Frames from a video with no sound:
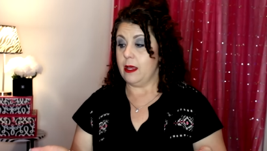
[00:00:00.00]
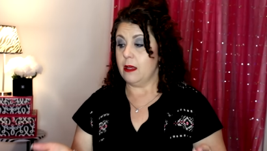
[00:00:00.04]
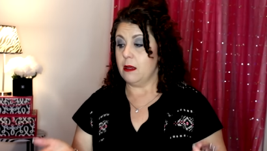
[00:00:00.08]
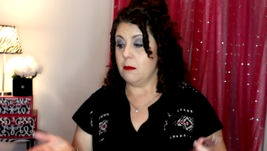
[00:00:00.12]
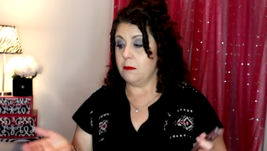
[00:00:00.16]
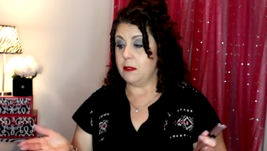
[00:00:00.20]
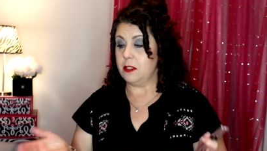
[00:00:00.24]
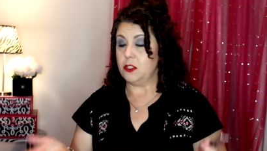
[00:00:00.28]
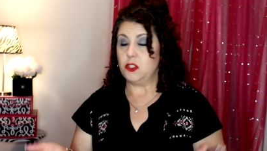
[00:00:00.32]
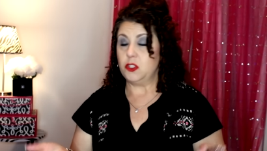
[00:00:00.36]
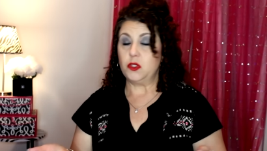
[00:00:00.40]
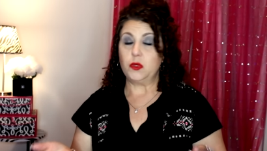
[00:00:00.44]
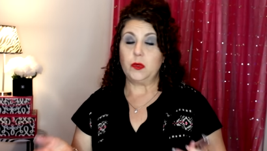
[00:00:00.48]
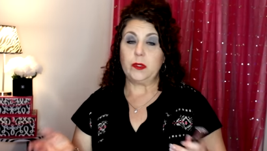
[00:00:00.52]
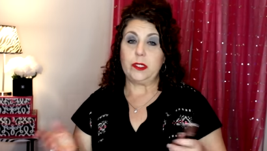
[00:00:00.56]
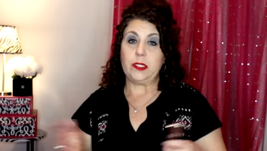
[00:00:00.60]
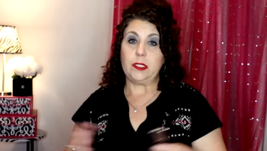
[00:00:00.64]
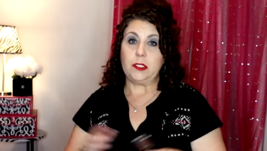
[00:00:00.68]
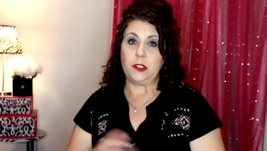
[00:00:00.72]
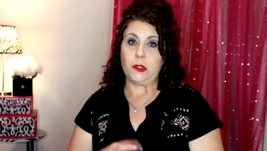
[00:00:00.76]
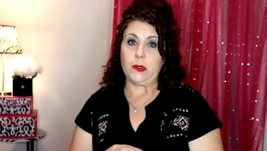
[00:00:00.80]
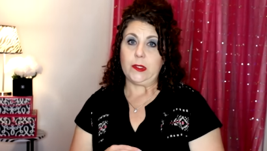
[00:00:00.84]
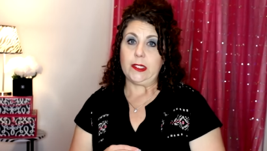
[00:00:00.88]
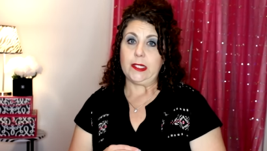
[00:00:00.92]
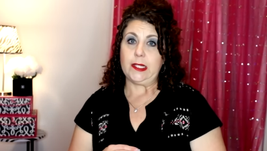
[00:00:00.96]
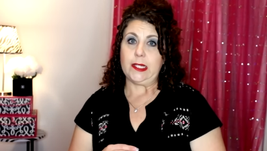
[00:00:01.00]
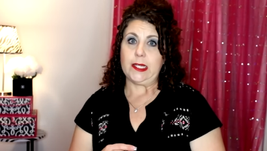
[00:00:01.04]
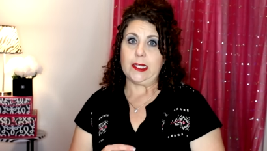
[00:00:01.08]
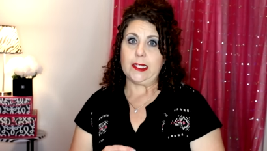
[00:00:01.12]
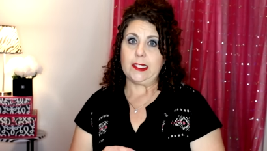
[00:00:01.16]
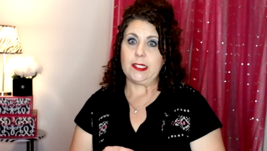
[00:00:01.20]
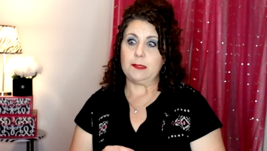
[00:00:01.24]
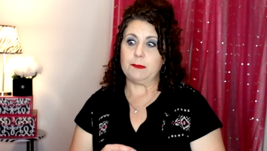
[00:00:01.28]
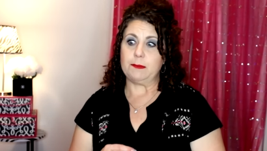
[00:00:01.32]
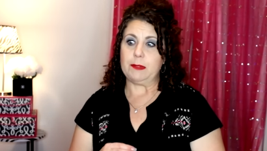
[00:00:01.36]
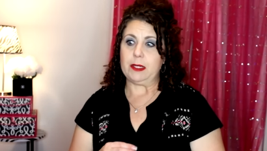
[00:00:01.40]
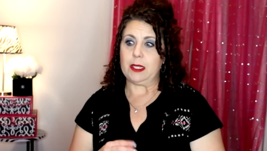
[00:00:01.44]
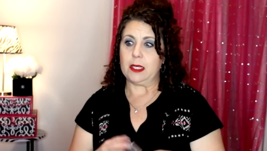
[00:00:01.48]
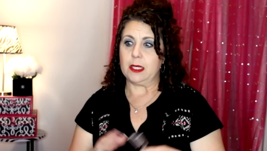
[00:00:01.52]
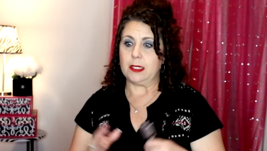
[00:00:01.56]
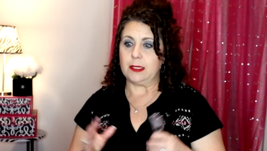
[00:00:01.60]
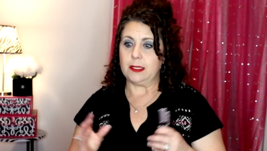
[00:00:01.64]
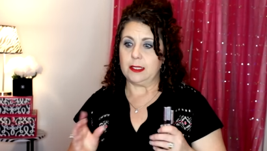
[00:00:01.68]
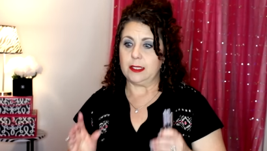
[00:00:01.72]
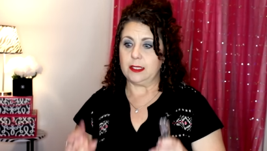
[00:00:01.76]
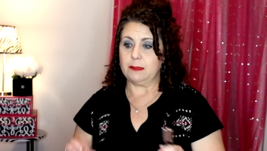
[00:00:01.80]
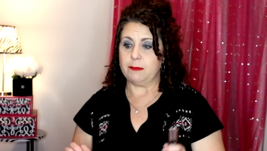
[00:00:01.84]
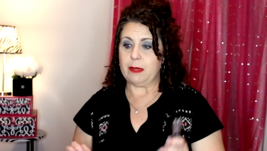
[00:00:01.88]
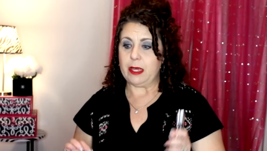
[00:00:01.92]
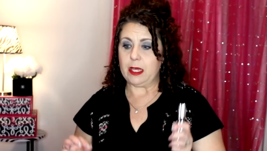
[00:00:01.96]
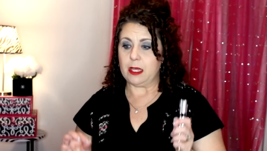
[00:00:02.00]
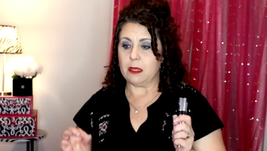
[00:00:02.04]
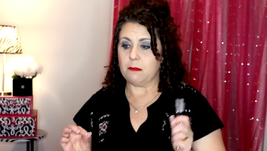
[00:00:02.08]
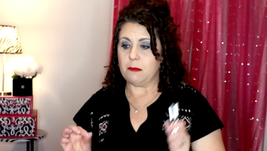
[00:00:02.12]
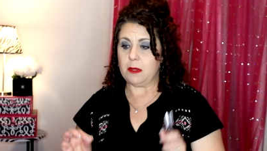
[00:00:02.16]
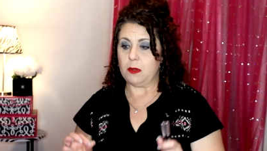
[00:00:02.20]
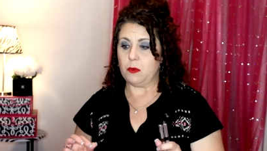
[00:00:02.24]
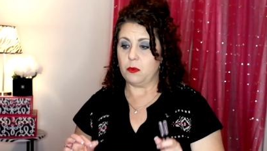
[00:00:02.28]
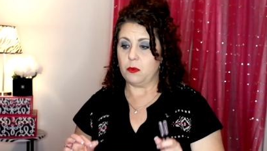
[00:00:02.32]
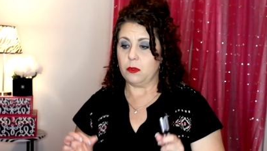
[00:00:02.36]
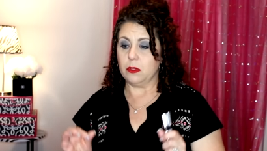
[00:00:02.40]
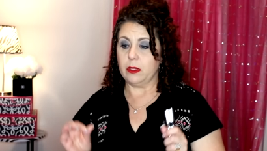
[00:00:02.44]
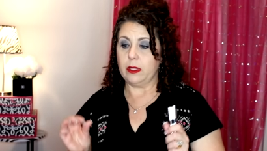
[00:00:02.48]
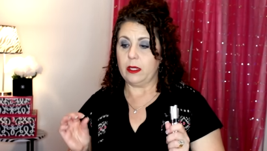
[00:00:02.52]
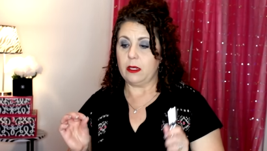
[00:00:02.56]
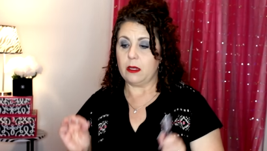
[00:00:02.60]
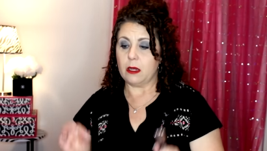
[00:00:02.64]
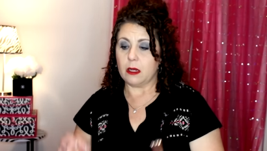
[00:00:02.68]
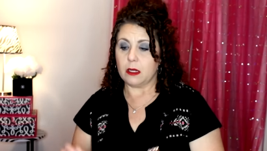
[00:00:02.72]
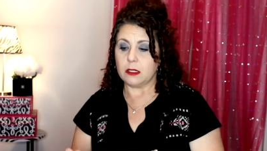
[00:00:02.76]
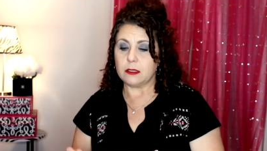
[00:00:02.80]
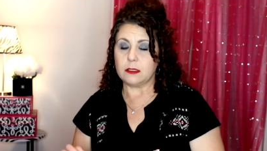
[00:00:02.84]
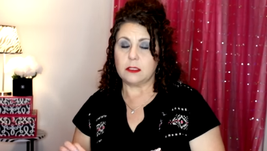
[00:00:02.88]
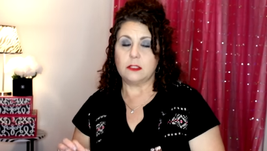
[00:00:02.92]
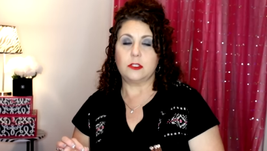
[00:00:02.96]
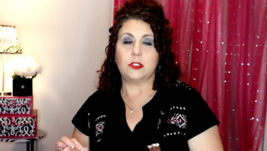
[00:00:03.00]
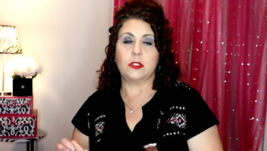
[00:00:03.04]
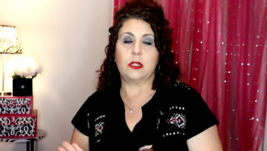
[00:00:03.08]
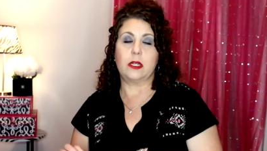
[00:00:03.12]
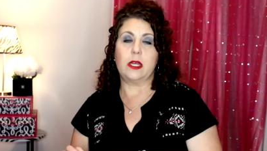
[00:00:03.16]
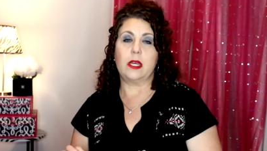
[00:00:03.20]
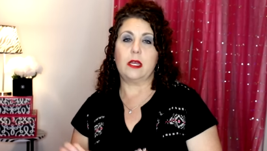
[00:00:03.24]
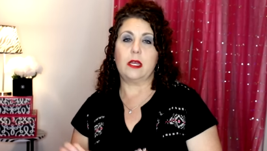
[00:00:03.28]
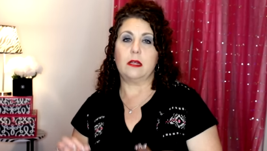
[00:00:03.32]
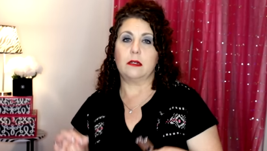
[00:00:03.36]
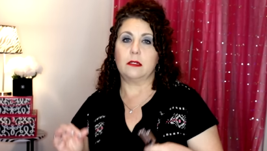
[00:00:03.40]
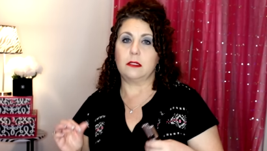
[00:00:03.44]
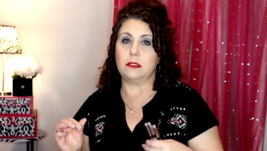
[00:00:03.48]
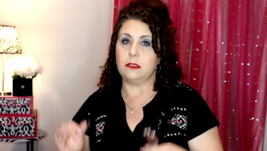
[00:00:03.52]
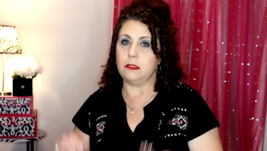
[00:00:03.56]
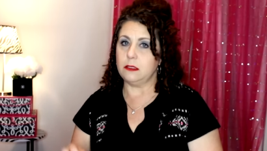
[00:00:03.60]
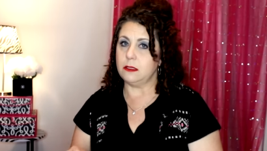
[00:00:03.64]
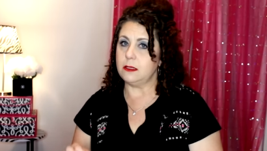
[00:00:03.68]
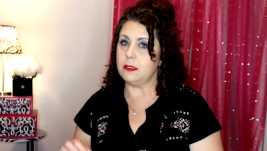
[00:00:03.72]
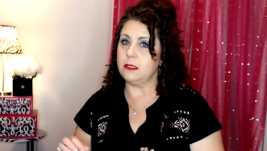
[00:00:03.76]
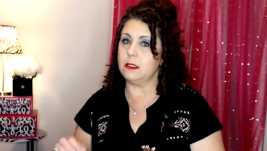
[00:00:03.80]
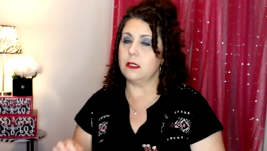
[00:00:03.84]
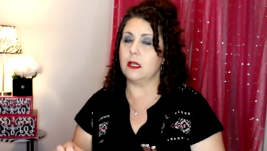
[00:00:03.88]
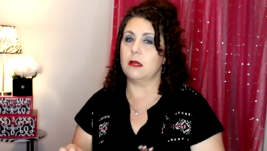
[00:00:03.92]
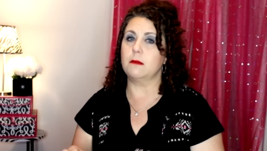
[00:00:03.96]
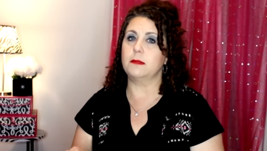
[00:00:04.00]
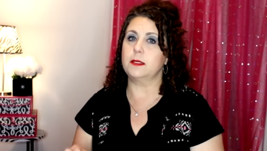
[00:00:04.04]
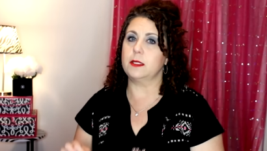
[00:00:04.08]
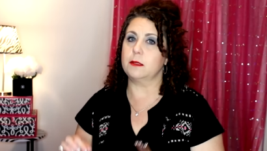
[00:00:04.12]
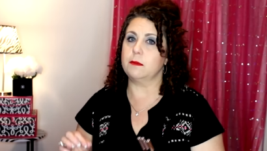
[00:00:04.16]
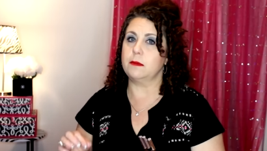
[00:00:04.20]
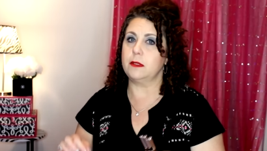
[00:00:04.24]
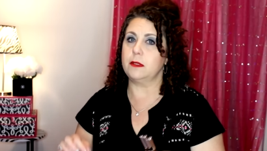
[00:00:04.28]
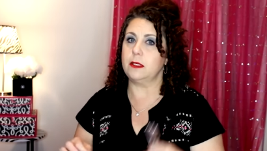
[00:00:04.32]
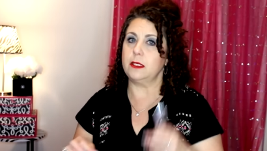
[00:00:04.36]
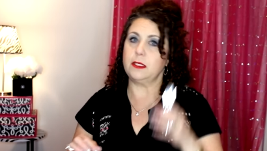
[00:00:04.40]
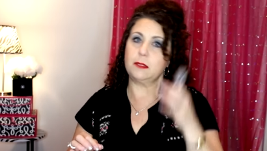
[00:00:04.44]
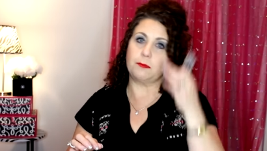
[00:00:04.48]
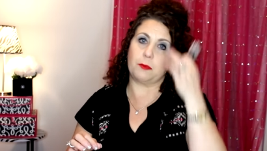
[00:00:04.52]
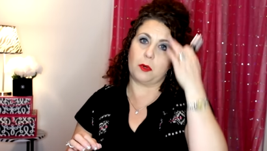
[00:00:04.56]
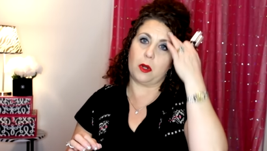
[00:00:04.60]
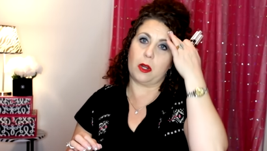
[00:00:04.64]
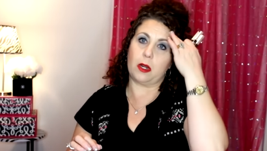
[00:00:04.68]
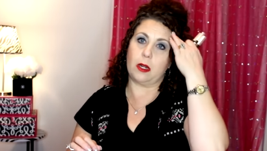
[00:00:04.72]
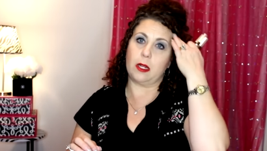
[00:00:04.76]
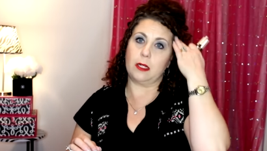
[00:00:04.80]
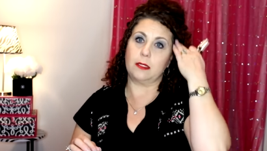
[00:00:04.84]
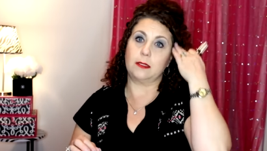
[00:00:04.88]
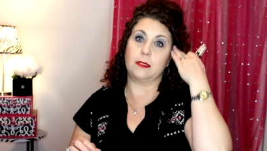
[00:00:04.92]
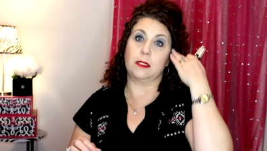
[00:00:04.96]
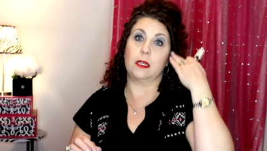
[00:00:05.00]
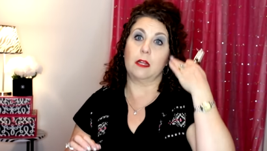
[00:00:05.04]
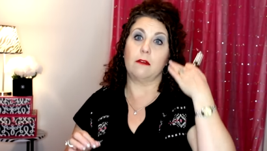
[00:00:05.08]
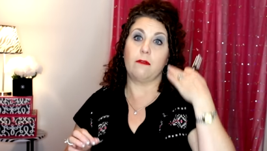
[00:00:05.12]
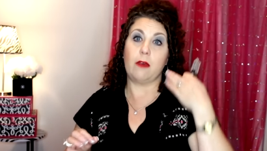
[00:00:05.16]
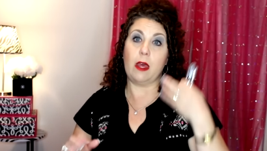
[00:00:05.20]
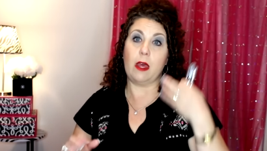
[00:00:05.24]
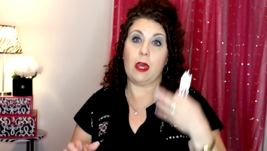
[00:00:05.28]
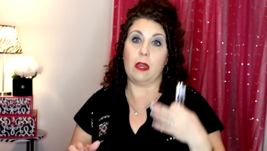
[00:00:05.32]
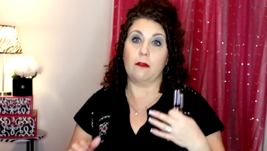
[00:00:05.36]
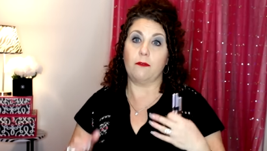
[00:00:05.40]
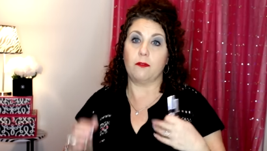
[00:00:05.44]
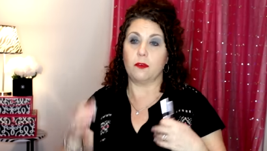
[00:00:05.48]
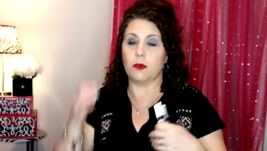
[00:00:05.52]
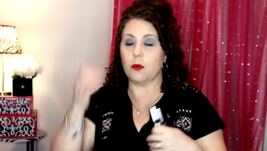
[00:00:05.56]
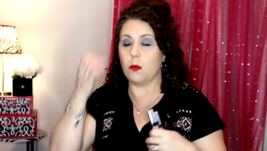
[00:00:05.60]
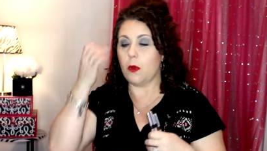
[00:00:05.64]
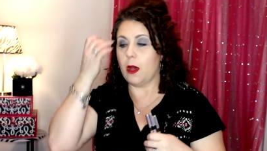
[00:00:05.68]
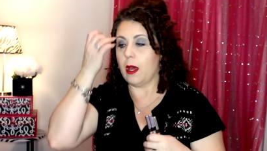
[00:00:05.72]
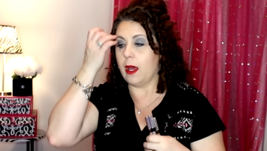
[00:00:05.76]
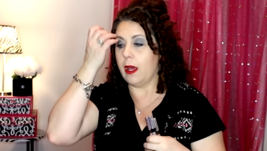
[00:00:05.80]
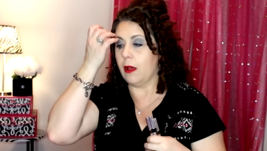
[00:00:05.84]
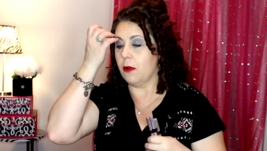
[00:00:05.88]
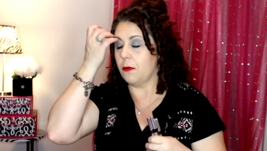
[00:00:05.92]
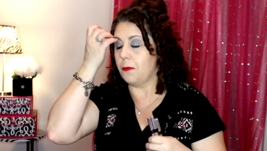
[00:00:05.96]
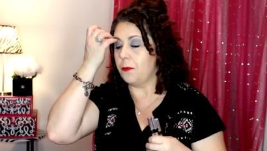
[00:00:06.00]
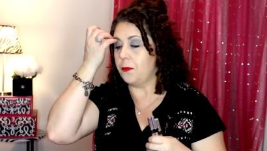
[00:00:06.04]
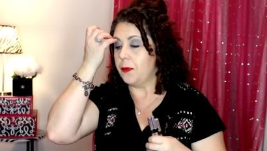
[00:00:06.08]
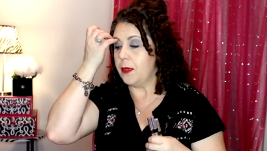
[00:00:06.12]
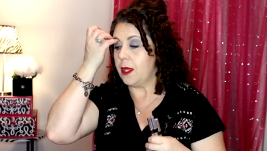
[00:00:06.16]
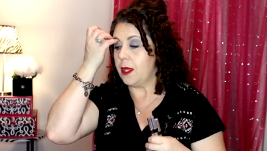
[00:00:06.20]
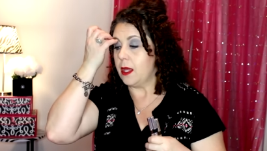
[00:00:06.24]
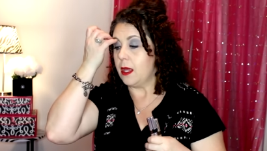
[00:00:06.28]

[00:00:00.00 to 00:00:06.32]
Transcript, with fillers: am enjoying doing this because it's making me really concentrate on using up some of these products that I've had for a while